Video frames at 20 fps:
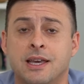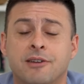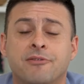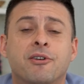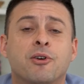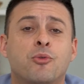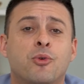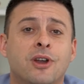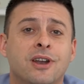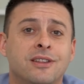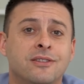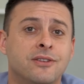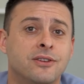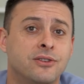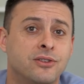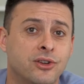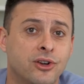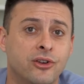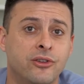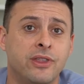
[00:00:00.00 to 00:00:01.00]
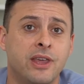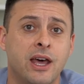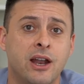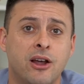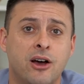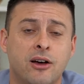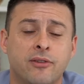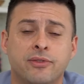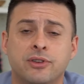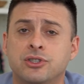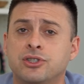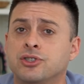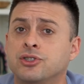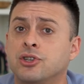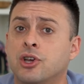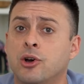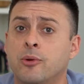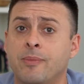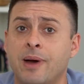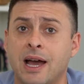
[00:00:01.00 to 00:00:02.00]
If I wanted to turn that off and
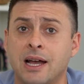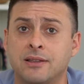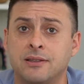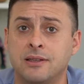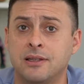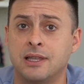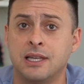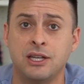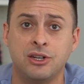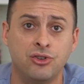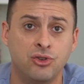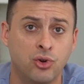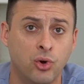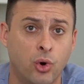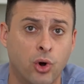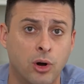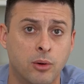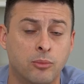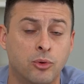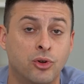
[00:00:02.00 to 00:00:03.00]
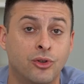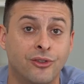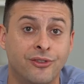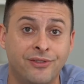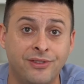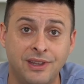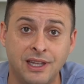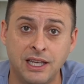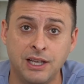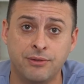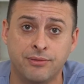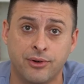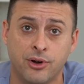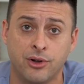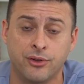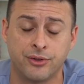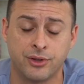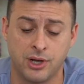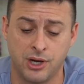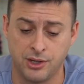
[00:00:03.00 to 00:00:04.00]
just go back to the normal
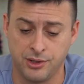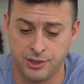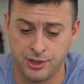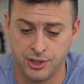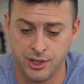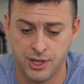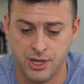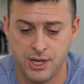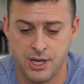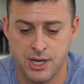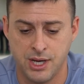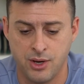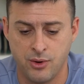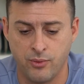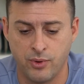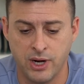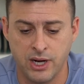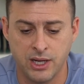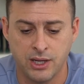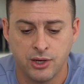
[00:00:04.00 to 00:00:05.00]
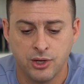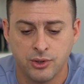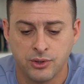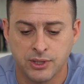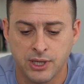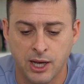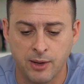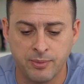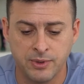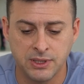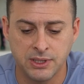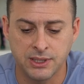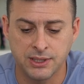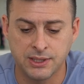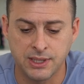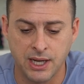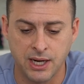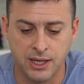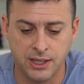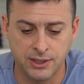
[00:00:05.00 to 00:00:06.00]
default color, what I can do is hop into
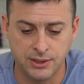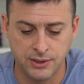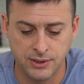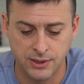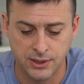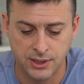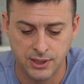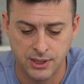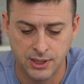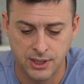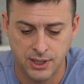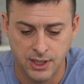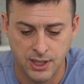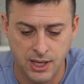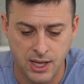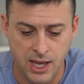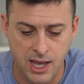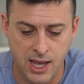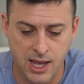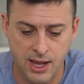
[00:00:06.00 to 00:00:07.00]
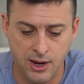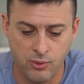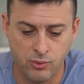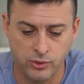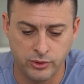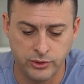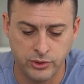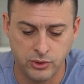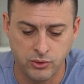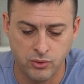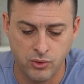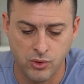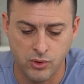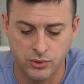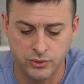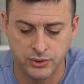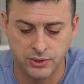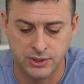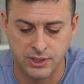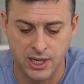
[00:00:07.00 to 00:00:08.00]
settings and we'll
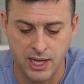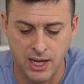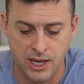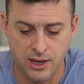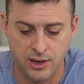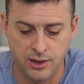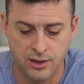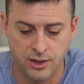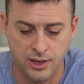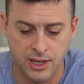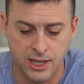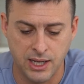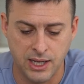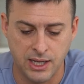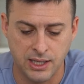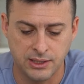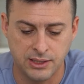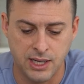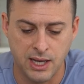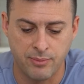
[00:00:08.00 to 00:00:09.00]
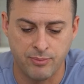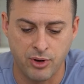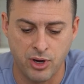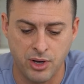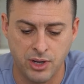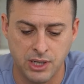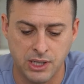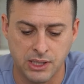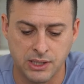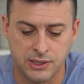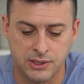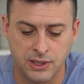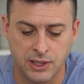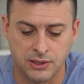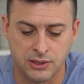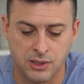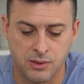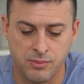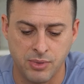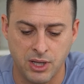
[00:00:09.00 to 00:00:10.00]
scroll down and tap on
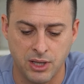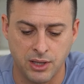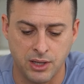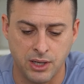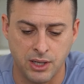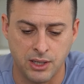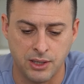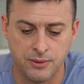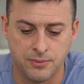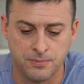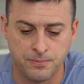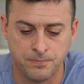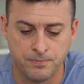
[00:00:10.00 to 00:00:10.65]
accessibility.